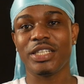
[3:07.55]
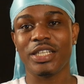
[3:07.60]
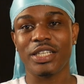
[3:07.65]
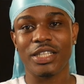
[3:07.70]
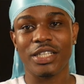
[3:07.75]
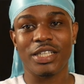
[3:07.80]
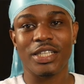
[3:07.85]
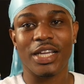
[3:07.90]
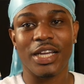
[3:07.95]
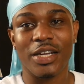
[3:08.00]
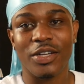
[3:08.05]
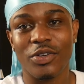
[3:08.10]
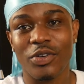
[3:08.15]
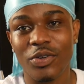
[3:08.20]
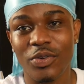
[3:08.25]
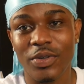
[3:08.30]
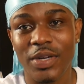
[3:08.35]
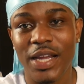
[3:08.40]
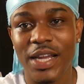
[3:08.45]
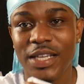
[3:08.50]
Nigga look like a
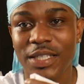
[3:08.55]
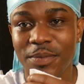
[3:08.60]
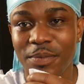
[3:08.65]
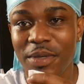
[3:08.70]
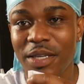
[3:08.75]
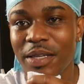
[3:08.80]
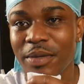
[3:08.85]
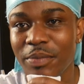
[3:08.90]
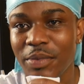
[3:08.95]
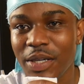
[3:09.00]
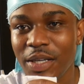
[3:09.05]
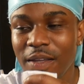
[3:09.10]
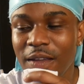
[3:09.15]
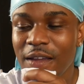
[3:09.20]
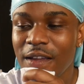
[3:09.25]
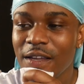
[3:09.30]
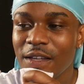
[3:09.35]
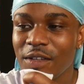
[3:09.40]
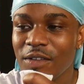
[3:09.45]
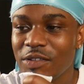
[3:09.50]
grown-ass man. But
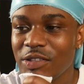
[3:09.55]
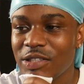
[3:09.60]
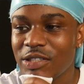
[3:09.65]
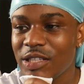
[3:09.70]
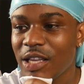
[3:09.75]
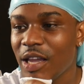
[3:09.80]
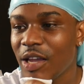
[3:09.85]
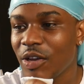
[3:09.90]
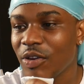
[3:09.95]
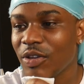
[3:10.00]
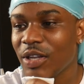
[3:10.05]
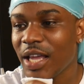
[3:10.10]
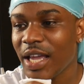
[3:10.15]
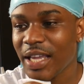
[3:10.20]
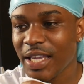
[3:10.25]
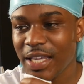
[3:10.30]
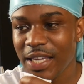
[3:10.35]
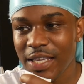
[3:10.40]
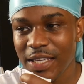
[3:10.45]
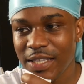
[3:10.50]
you can tell,
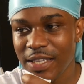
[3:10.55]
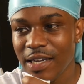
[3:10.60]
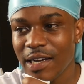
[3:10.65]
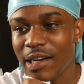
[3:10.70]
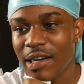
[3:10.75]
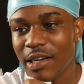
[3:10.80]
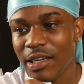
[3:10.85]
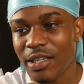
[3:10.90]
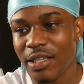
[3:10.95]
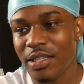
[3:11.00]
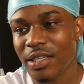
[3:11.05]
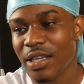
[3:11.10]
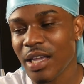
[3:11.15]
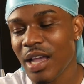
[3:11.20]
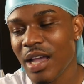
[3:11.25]
like, he young.